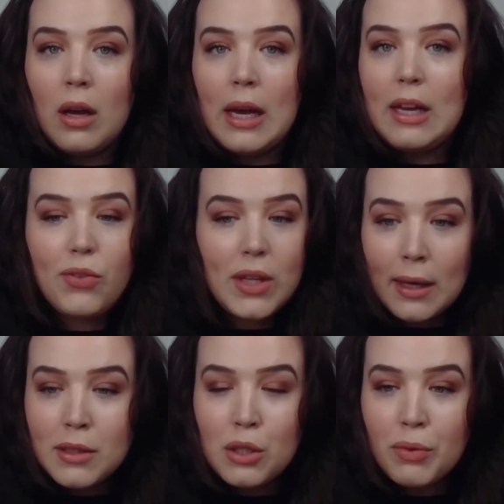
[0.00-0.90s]
If the
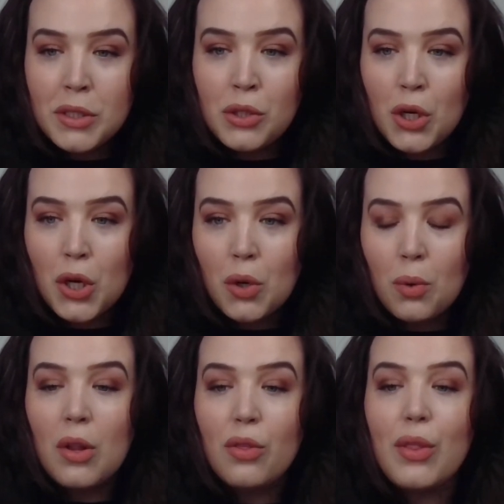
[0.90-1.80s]
answer is
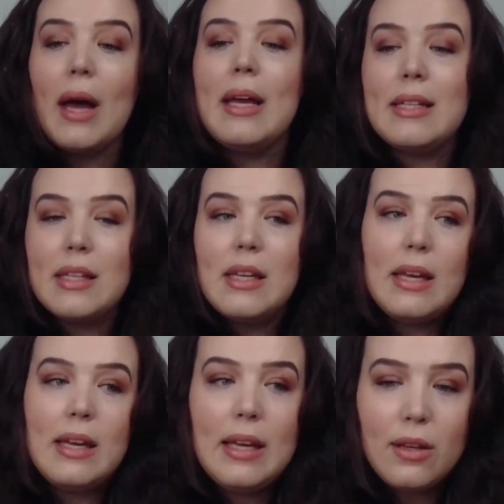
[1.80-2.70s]
no, that is an
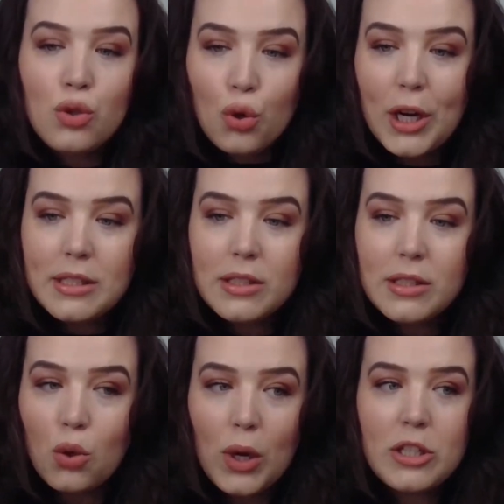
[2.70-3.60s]
interesting
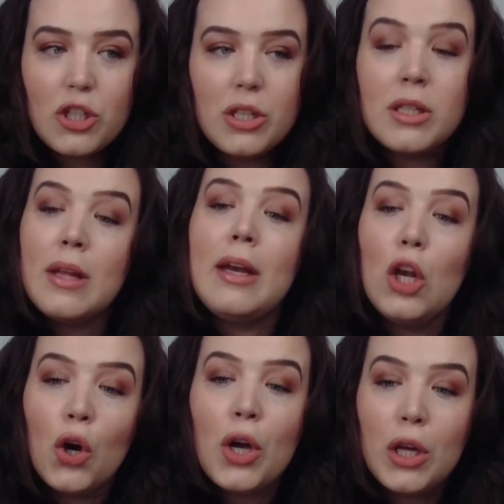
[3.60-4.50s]
question to then
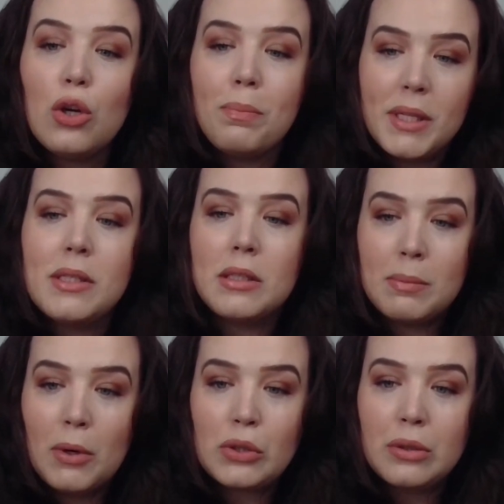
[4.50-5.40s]
look at your business
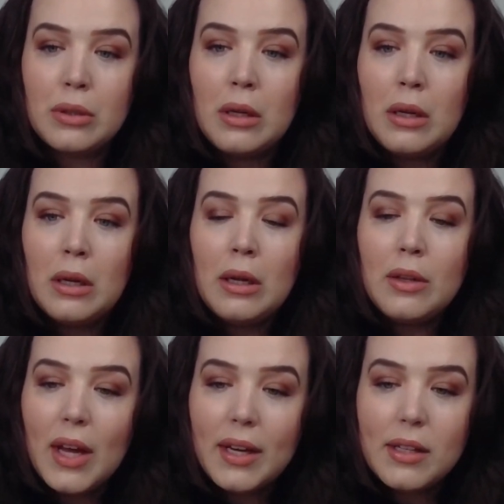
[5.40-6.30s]
model.
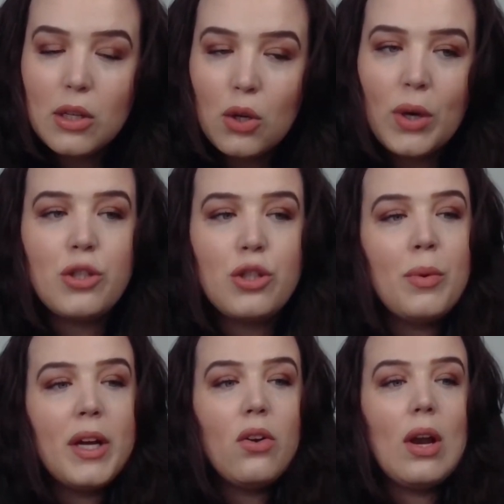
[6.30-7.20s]
That is a question where
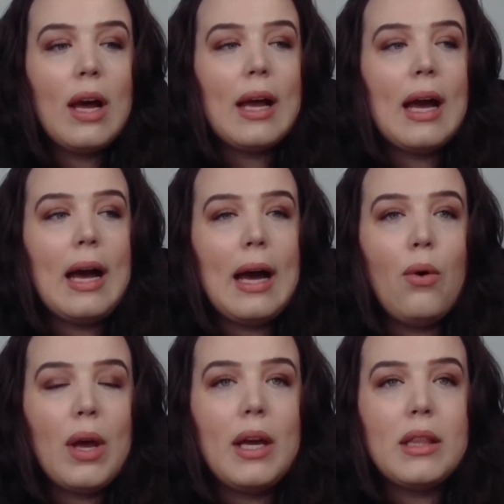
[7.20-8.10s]
you're like,
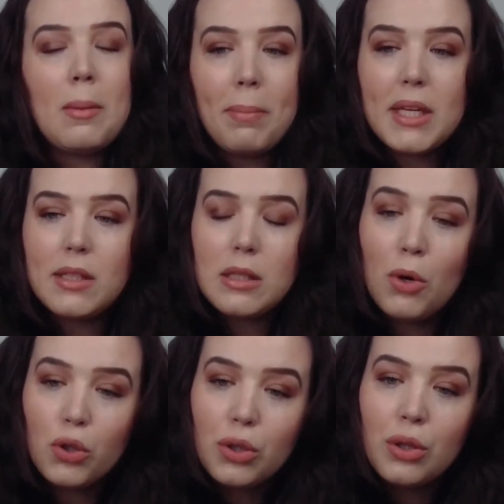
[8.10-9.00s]
okay, the business
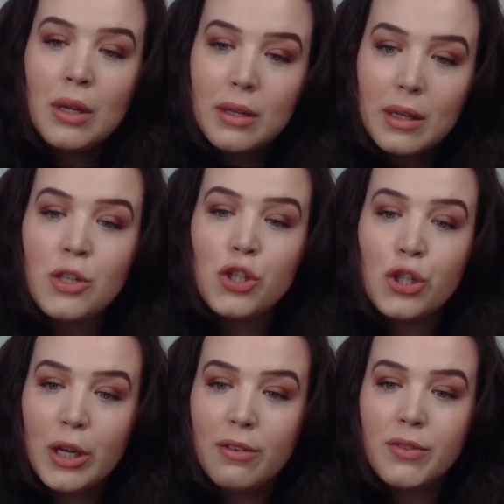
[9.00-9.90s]
model can
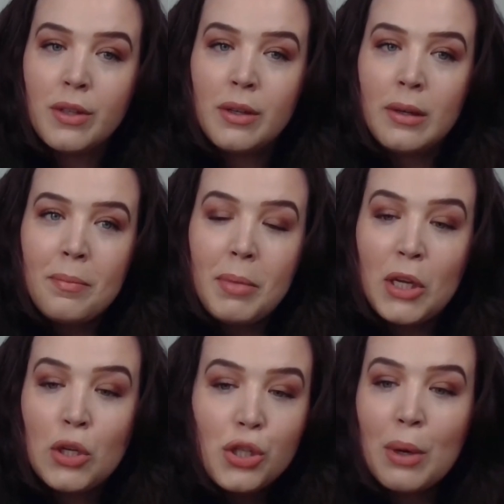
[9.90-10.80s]
shift.
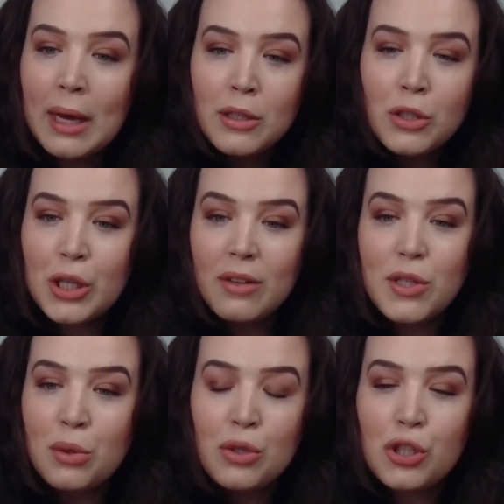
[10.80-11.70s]
Because you can shift.
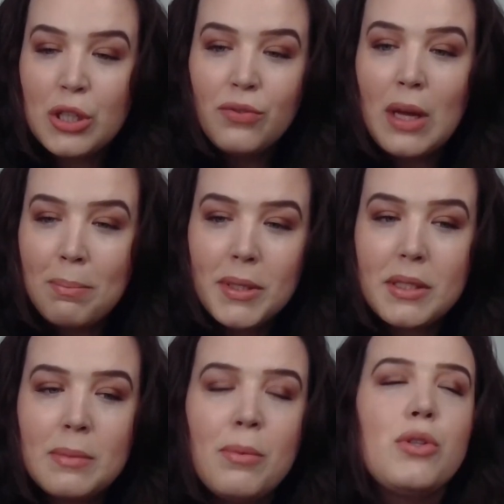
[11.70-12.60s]
You can shift that
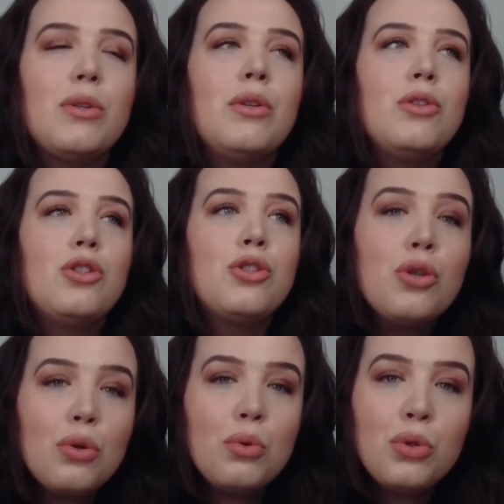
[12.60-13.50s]
business model
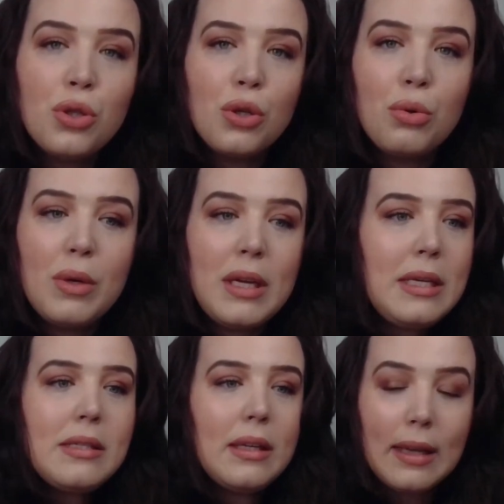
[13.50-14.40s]
so
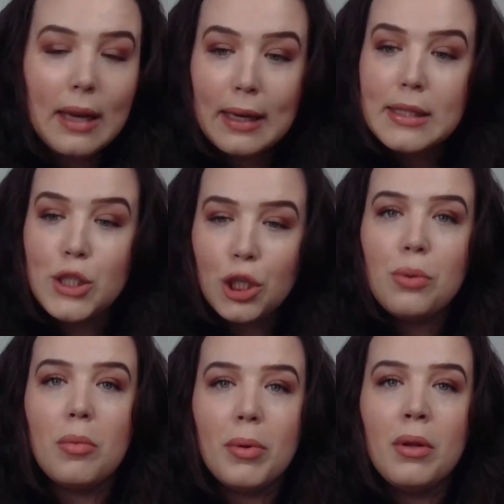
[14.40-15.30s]
easily, like it's
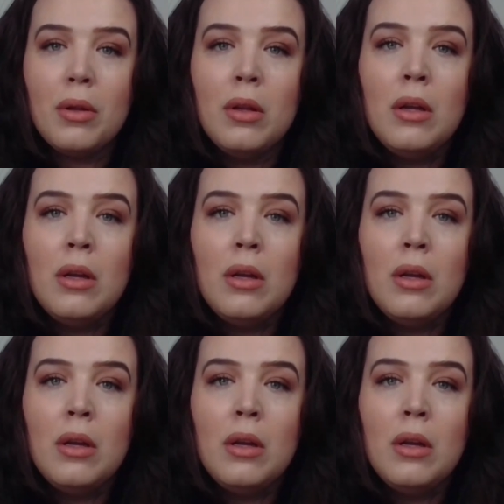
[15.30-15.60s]
doable.